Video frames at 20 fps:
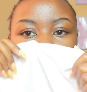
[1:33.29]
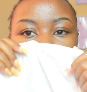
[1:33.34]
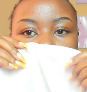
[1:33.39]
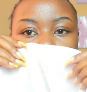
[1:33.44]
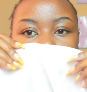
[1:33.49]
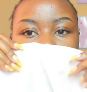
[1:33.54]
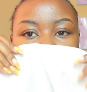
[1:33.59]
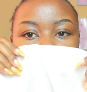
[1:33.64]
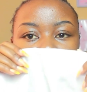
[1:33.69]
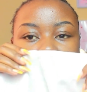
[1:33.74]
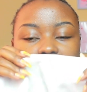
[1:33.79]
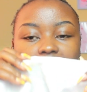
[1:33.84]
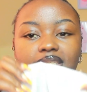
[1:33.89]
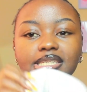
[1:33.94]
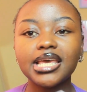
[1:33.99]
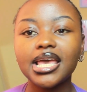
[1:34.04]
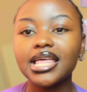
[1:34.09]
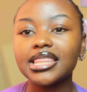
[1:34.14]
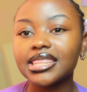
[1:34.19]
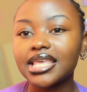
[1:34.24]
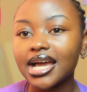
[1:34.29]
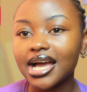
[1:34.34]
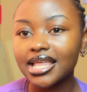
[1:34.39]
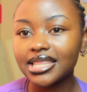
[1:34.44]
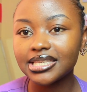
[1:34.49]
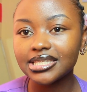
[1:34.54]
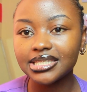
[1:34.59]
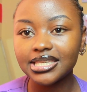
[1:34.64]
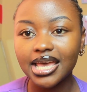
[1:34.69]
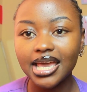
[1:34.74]
white and the
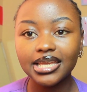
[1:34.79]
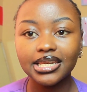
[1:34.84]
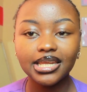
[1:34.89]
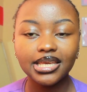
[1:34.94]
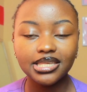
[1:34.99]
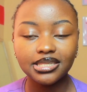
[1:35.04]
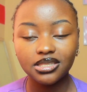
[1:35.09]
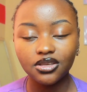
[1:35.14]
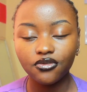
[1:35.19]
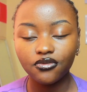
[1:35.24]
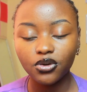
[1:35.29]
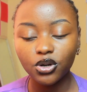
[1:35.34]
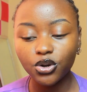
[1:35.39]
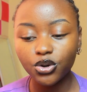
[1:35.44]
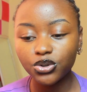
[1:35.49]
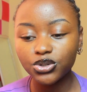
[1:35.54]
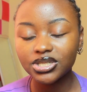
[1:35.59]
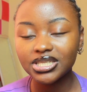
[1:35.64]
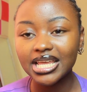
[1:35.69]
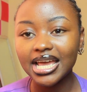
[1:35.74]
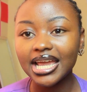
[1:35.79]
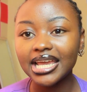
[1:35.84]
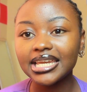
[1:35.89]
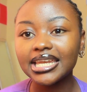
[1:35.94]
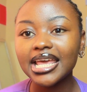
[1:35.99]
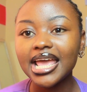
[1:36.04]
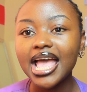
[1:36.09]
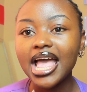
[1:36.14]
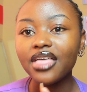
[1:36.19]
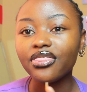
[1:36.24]
other side is the floral
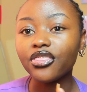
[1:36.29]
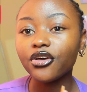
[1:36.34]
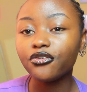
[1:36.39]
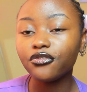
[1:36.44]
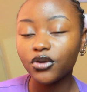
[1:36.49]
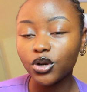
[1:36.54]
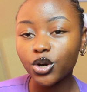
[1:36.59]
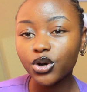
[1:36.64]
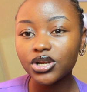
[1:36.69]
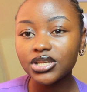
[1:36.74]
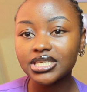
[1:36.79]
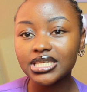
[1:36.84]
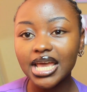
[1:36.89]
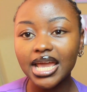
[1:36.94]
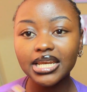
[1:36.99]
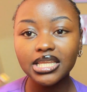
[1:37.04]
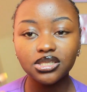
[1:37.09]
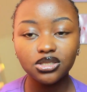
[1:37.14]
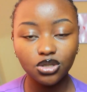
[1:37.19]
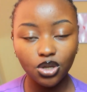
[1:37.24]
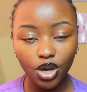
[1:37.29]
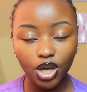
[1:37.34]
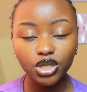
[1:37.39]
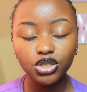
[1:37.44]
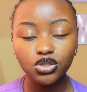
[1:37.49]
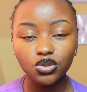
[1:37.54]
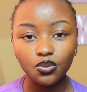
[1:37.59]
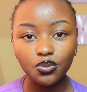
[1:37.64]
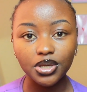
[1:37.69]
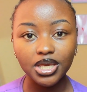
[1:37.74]
side. The floral side is
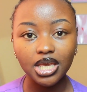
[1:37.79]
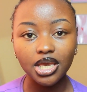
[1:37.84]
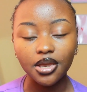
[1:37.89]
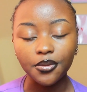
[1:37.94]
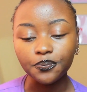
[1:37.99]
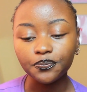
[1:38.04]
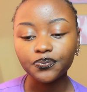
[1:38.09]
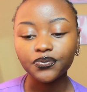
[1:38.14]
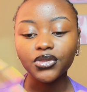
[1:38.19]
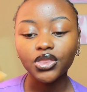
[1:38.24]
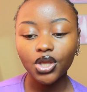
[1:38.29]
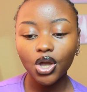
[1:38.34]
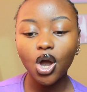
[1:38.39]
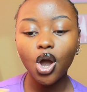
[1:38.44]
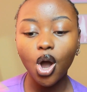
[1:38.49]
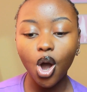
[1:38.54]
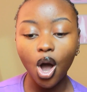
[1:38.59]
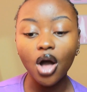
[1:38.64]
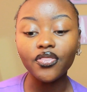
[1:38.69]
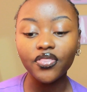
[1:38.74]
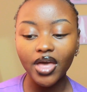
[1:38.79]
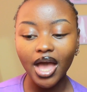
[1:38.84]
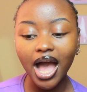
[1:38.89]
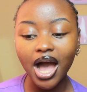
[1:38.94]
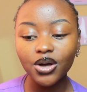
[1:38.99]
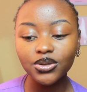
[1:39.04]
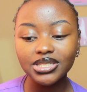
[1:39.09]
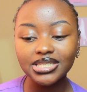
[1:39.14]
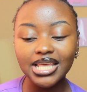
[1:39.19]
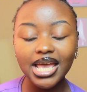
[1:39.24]
going to be on the
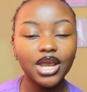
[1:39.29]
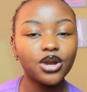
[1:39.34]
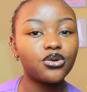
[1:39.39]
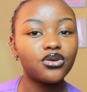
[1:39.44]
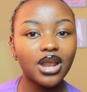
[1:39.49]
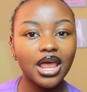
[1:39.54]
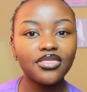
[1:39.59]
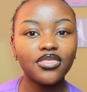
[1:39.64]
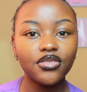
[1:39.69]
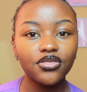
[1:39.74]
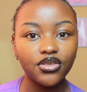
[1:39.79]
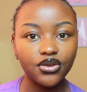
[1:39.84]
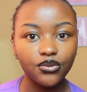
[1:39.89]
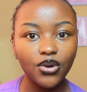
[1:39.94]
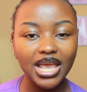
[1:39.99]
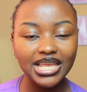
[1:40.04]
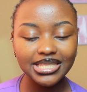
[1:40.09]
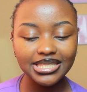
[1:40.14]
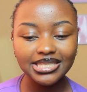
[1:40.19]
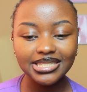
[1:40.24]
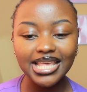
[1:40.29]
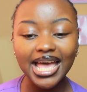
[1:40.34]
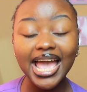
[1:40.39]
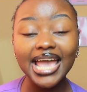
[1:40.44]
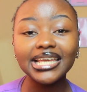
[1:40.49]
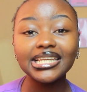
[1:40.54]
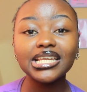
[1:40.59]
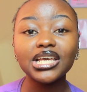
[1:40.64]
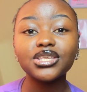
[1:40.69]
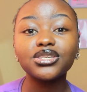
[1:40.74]
outside, or rather the right
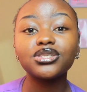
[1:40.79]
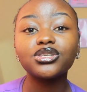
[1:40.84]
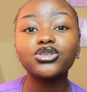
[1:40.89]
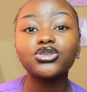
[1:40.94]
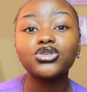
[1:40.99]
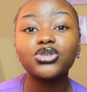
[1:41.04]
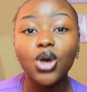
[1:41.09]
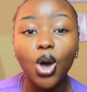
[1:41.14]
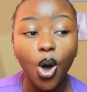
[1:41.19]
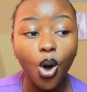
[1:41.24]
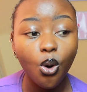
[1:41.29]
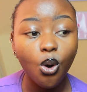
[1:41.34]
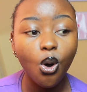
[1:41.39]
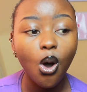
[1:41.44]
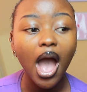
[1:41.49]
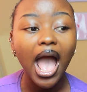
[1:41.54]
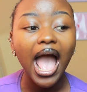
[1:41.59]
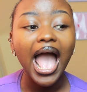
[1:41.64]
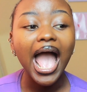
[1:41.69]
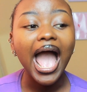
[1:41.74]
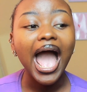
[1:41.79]
side. So